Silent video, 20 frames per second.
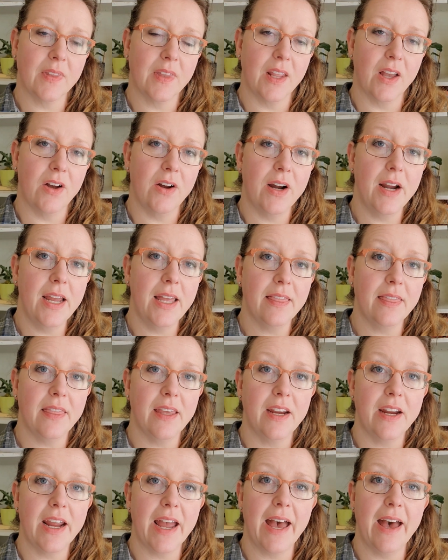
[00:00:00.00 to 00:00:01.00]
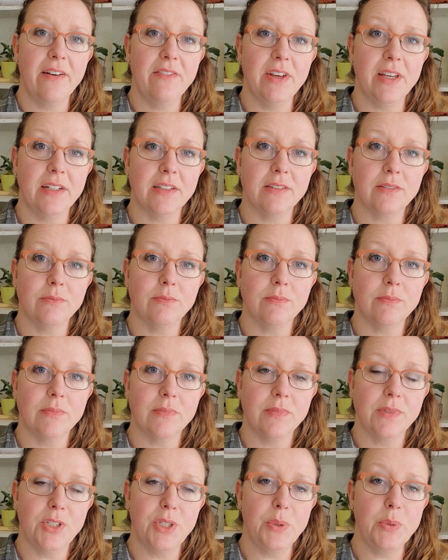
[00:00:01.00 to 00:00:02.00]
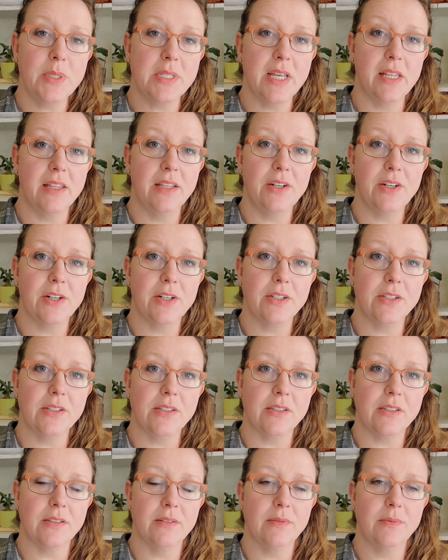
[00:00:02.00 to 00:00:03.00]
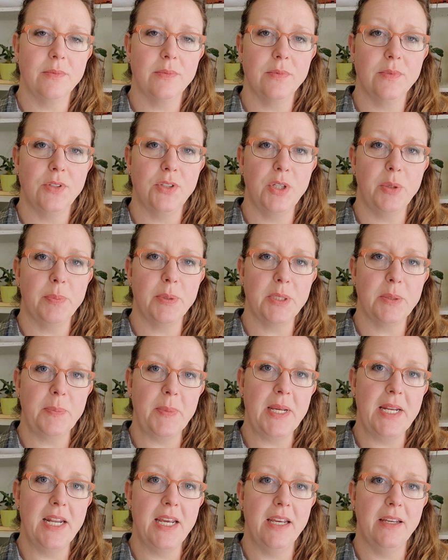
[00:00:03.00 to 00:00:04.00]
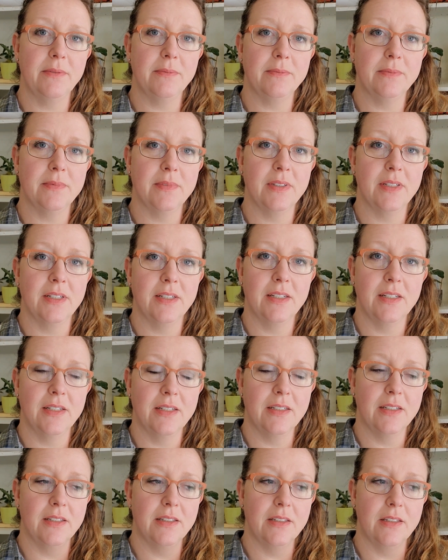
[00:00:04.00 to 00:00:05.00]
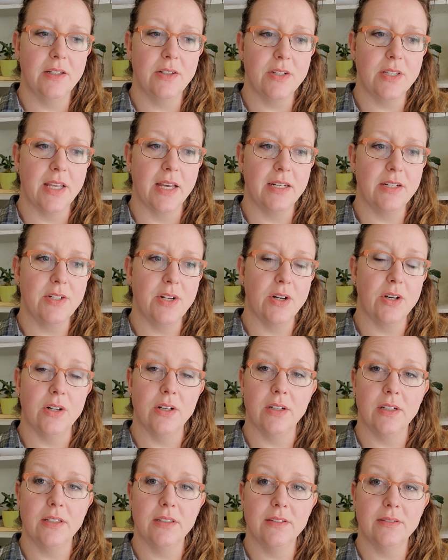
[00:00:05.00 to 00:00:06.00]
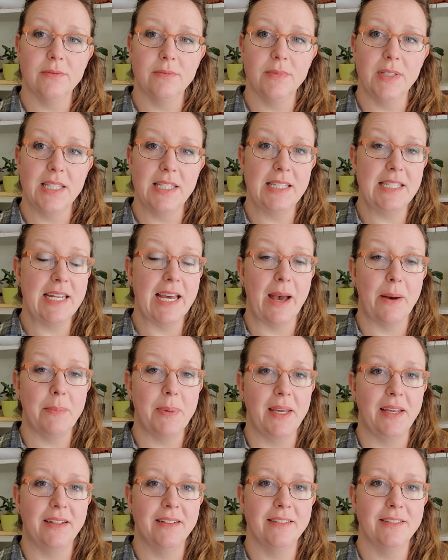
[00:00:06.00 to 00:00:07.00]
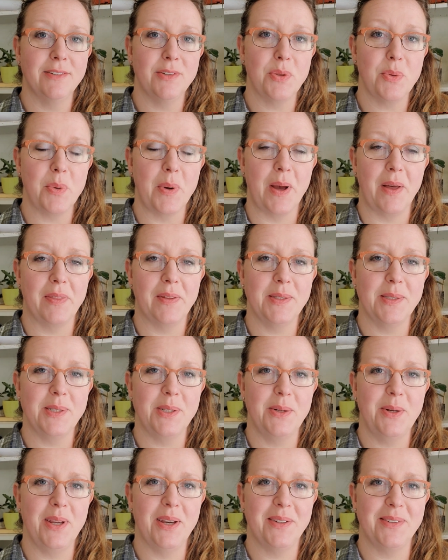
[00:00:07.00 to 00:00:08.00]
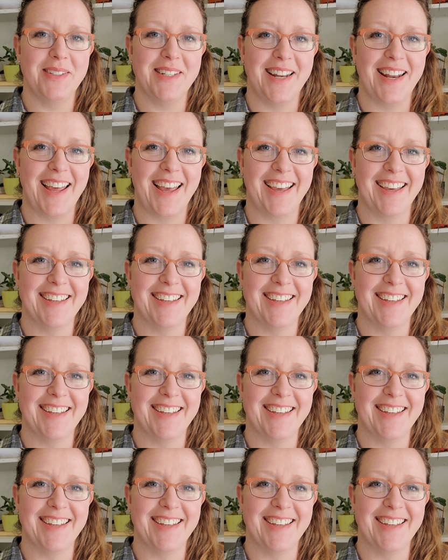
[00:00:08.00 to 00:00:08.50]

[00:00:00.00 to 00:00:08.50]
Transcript: All right, there you have it. 2 cylinders, super speedy. There's that dog who's tapping throughout the studio today.